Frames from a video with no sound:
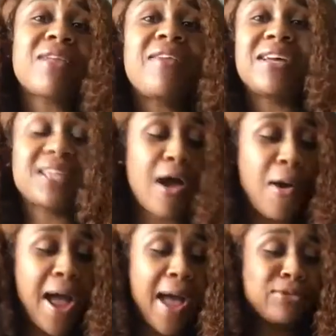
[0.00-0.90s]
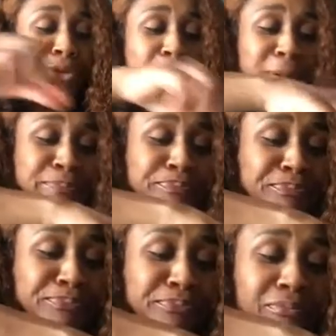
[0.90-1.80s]
that's all hot. I'm sorry.
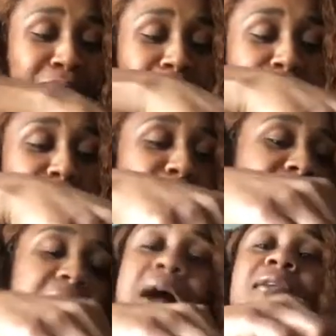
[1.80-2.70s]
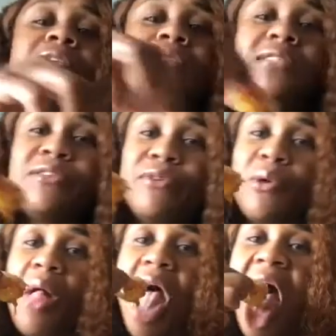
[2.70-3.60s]
We all love
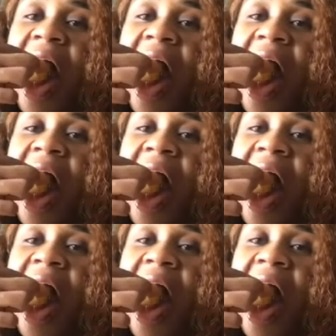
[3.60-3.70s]
seafood.